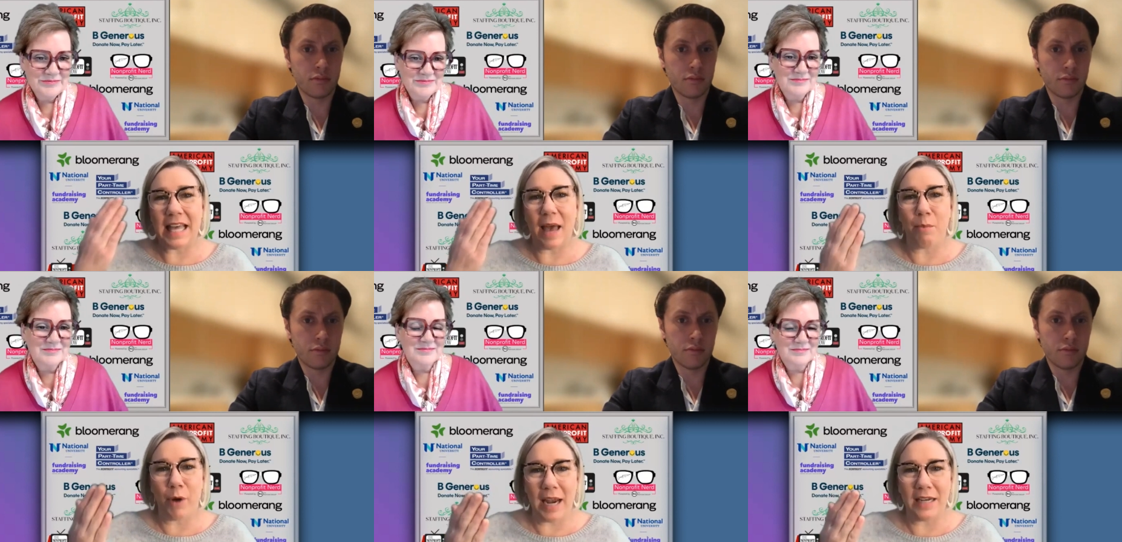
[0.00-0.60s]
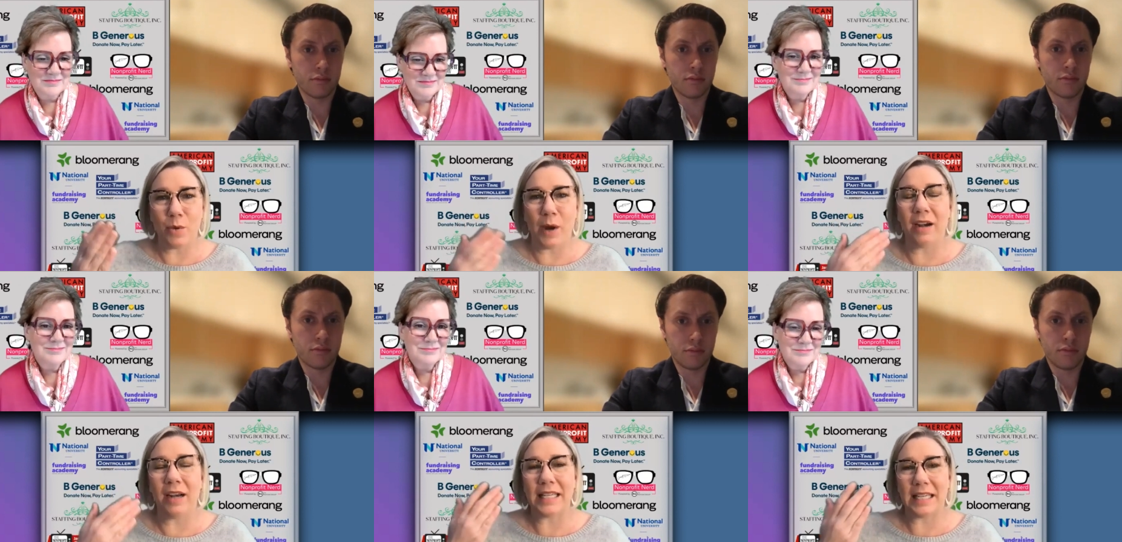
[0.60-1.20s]
Speaker 1: that brand
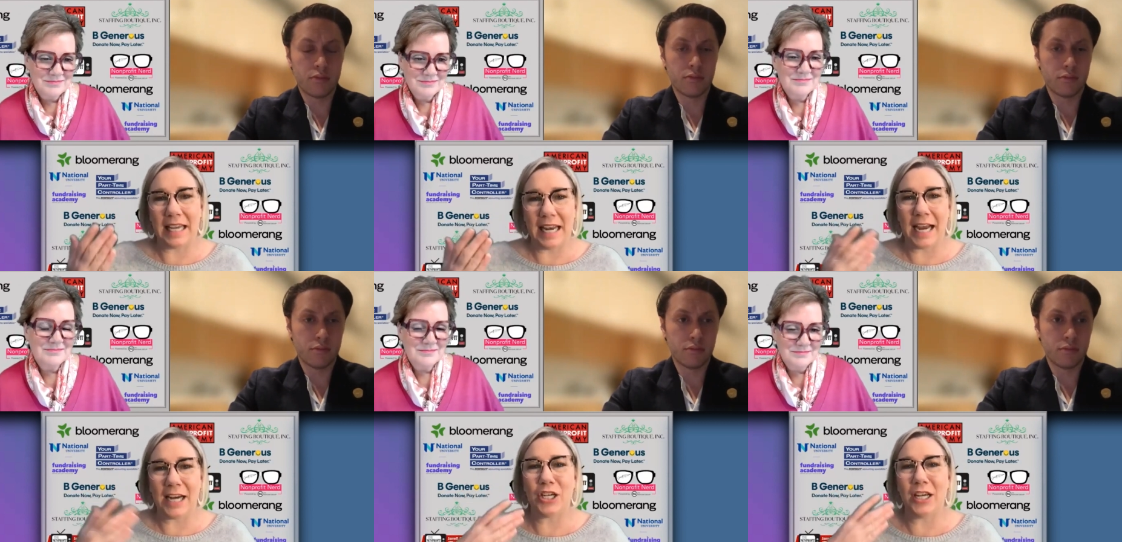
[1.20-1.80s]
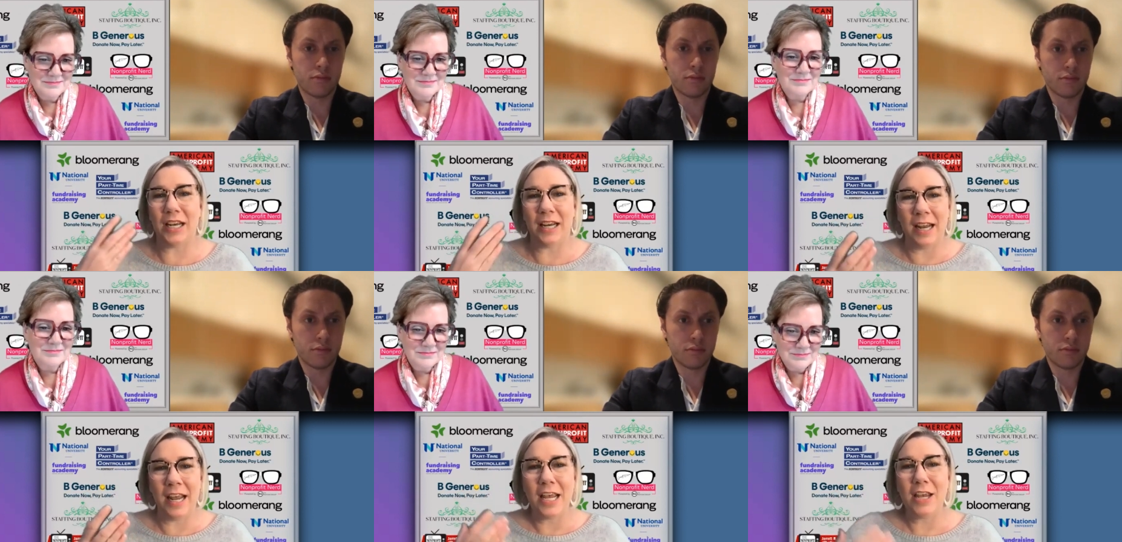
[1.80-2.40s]
awareness and connection
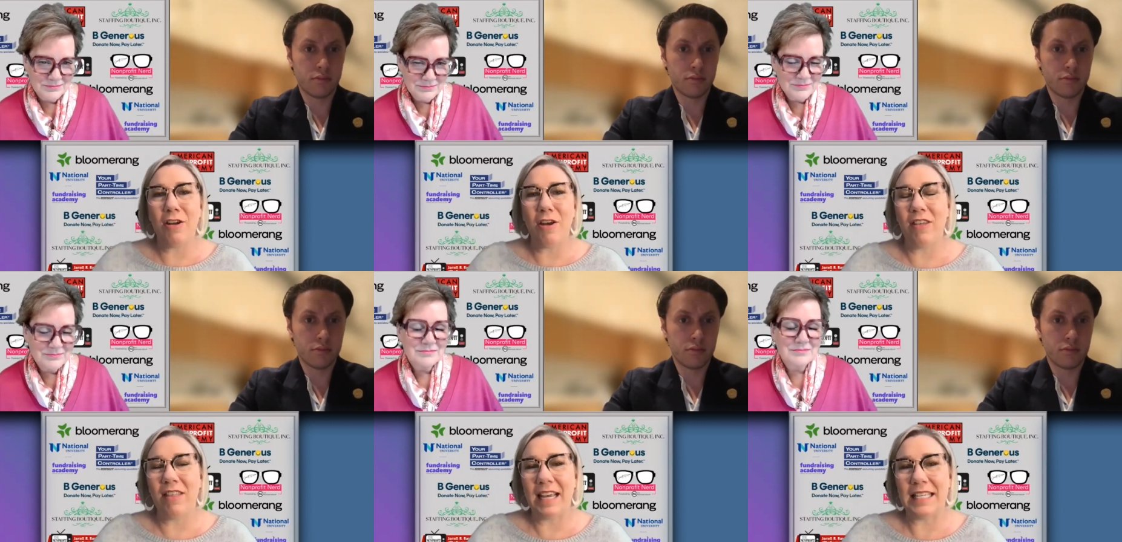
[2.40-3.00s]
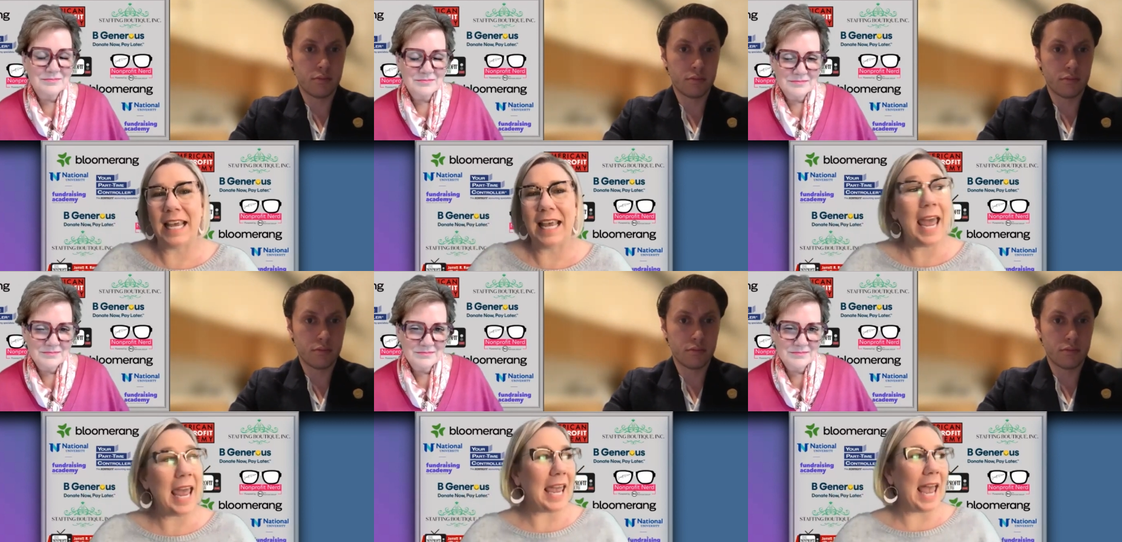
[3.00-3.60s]
and you know then they say
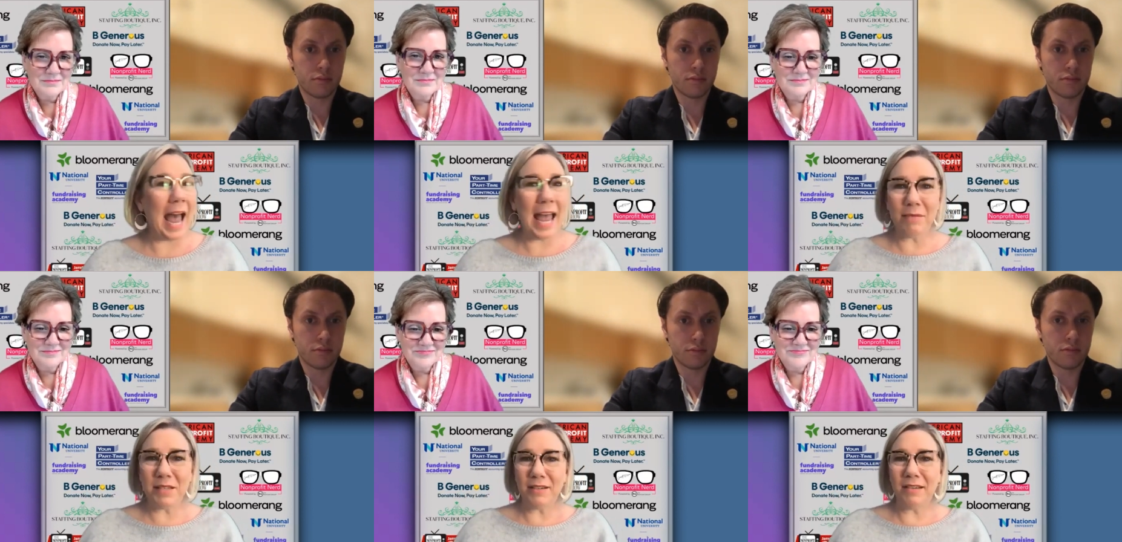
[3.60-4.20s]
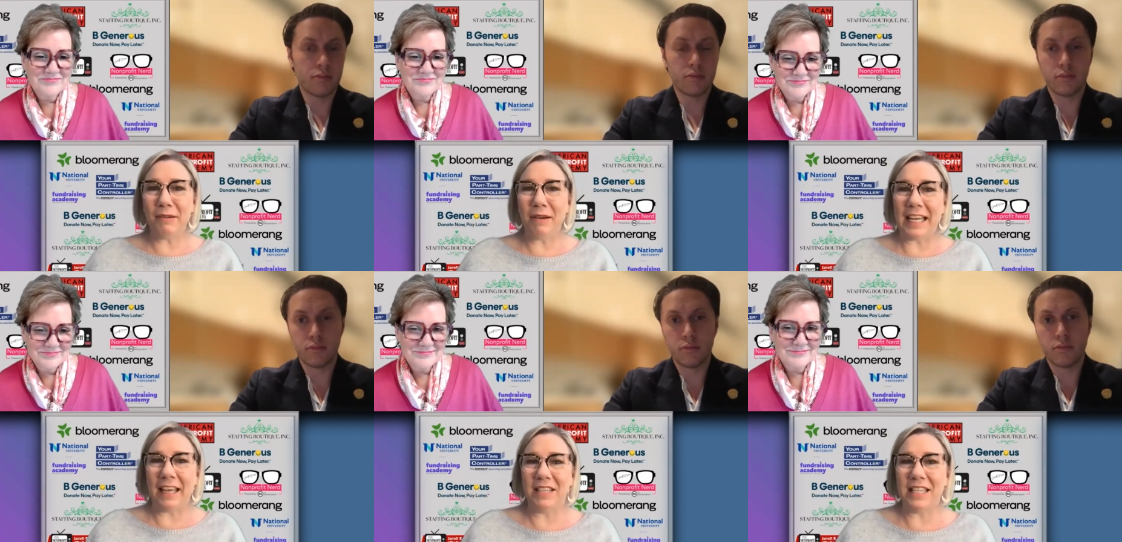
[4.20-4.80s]
hey i absolutely want
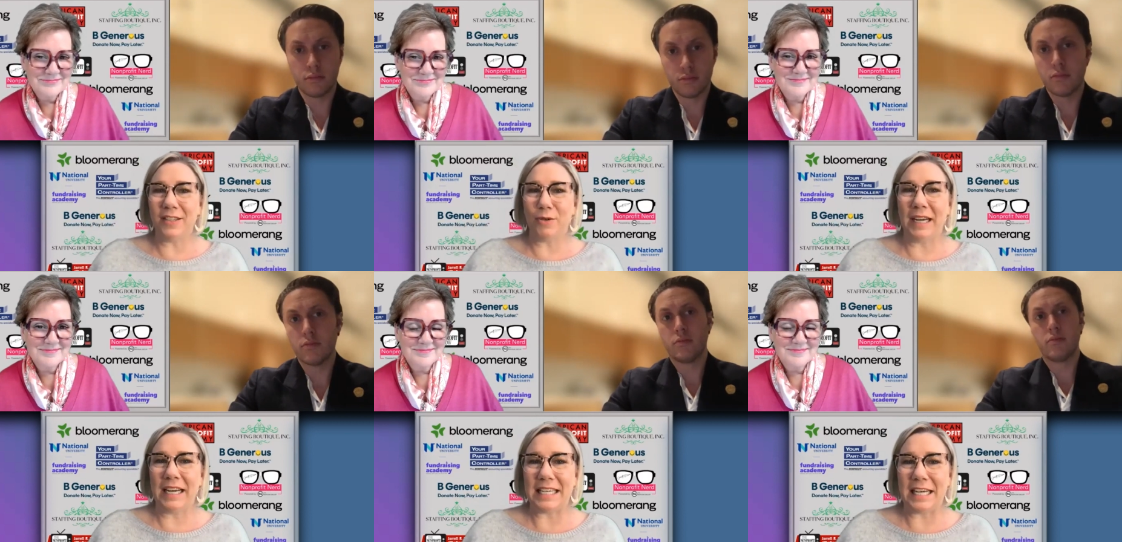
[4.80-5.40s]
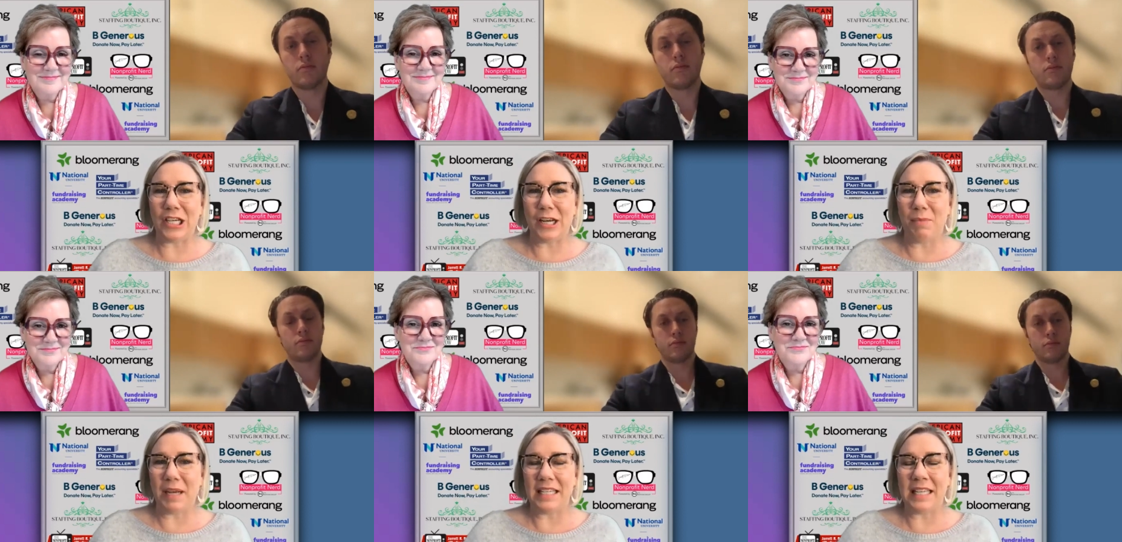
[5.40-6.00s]
to give to this
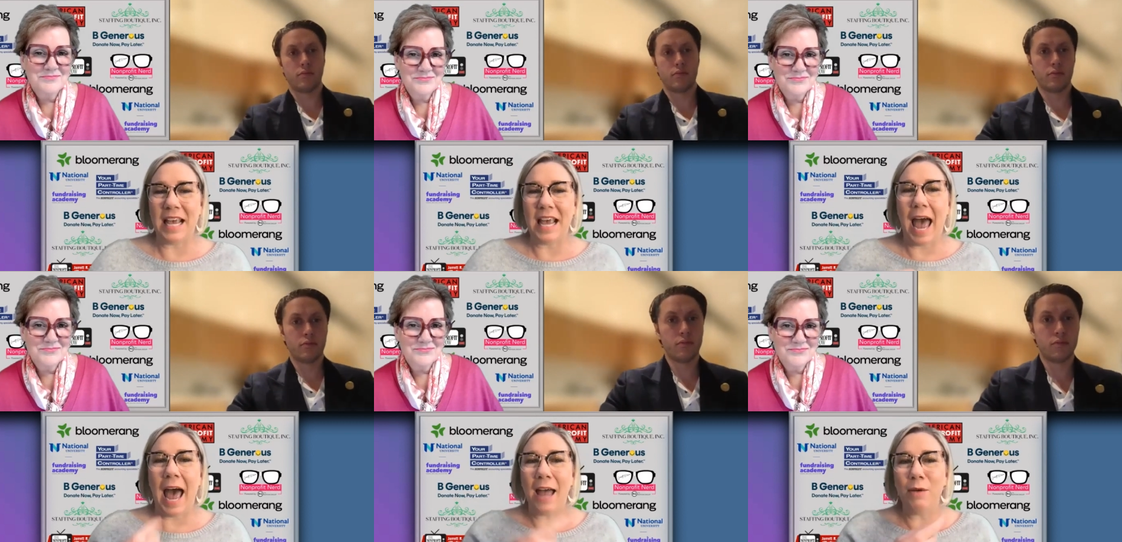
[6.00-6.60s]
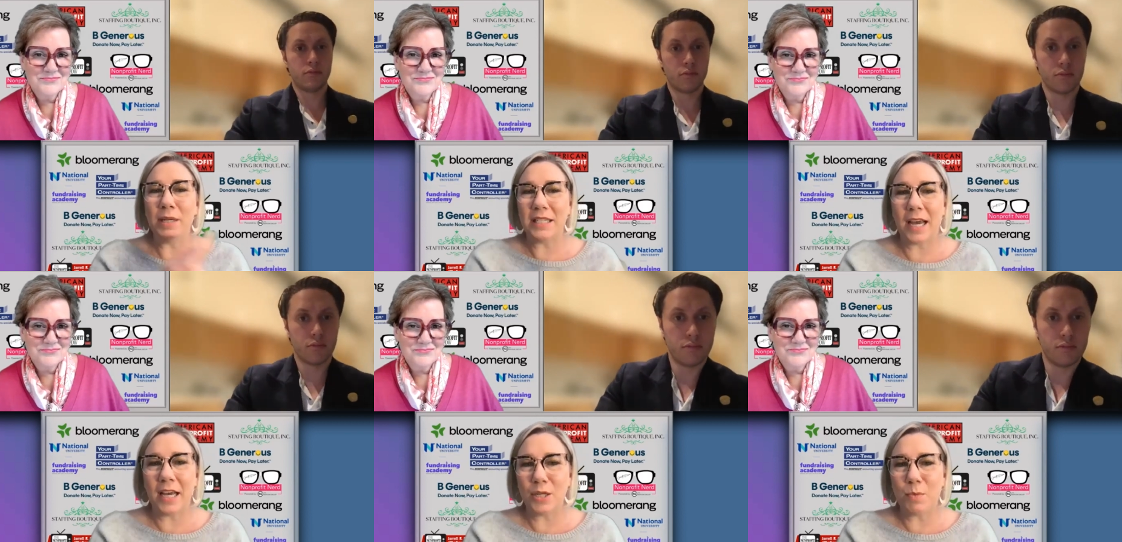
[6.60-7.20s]
organization because i was
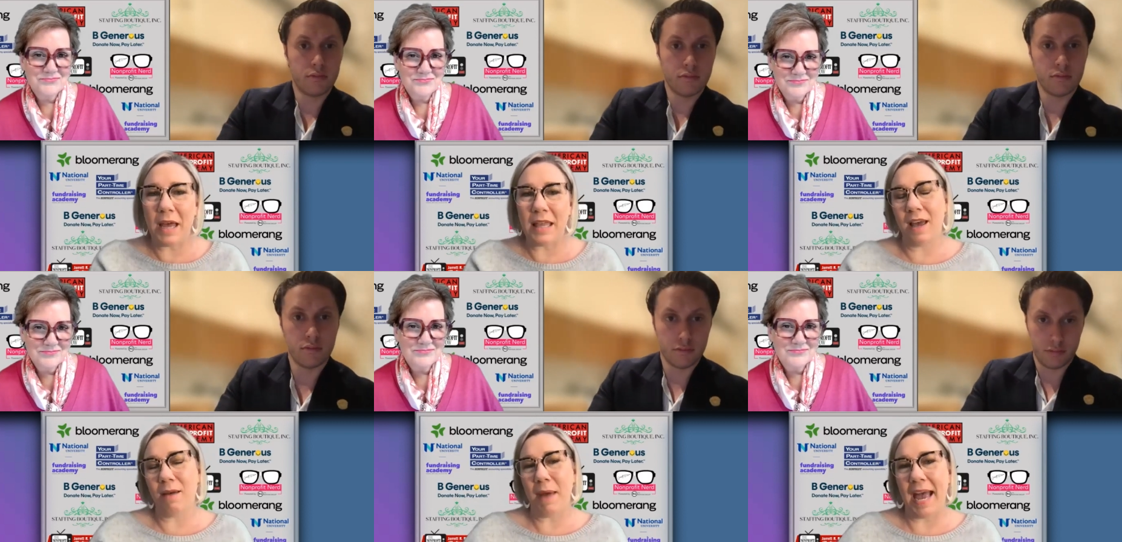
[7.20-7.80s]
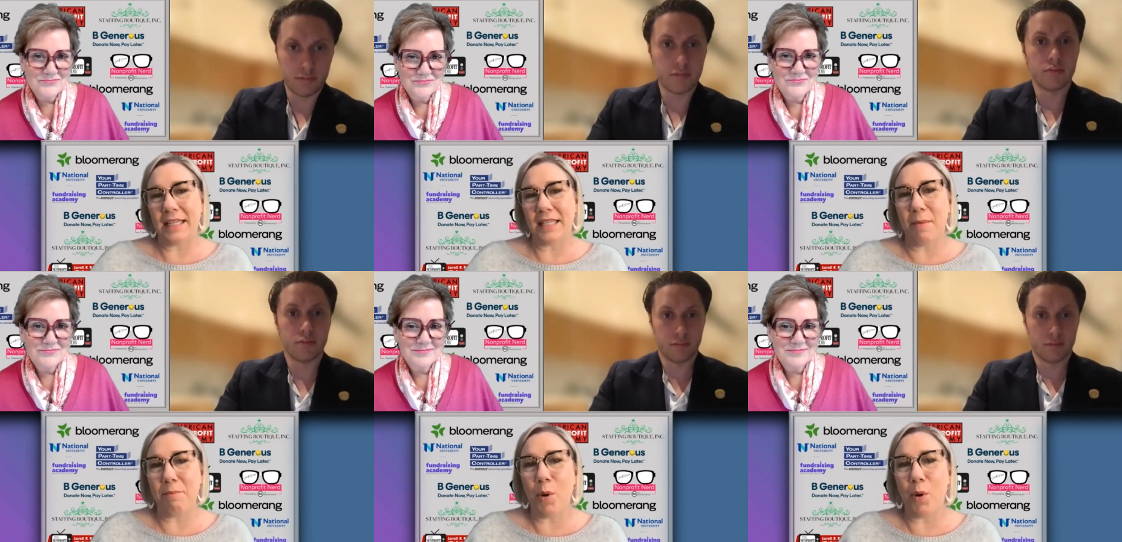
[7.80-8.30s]
touched by them at some